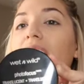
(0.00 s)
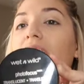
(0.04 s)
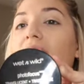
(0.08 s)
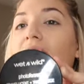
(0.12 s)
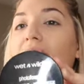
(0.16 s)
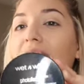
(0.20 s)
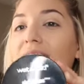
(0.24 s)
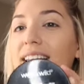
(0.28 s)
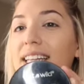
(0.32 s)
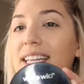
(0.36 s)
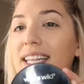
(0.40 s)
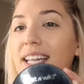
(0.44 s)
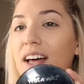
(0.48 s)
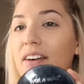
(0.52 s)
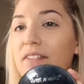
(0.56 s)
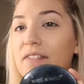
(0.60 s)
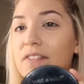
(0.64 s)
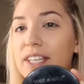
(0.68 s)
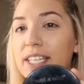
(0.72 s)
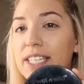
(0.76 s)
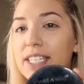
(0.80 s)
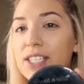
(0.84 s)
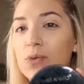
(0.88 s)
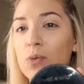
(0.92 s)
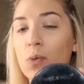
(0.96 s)
I love
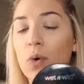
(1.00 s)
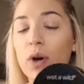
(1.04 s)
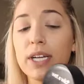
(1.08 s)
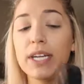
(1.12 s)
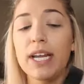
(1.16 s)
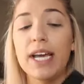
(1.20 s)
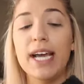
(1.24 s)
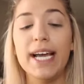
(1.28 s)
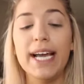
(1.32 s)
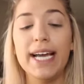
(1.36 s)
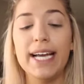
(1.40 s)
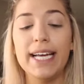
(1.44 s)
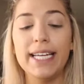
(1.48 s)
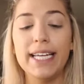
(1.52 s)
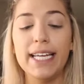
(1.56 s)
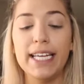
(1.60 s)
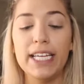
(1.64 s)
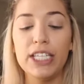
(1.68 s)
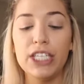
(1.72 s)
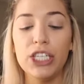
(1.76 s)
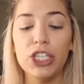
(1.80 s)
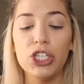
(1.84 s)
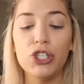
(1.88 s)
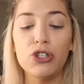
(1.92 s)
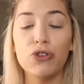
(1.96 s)
this one. It
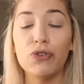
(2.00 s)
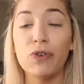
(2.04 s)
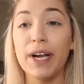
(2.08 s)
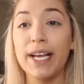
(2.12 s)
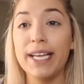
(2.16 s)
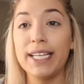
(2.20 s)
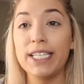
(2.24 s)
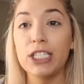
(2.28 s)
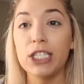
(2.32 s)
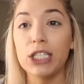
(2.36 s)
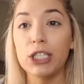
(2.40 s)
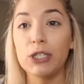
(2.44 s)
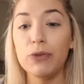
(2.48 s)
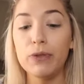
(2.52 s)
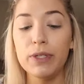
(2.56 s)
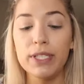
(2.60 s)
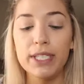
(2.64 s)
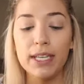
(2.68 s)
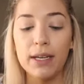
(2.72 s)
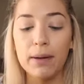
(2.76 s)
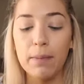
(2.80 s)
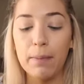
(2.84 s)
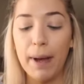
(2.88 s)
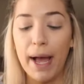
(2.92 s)
is a translucent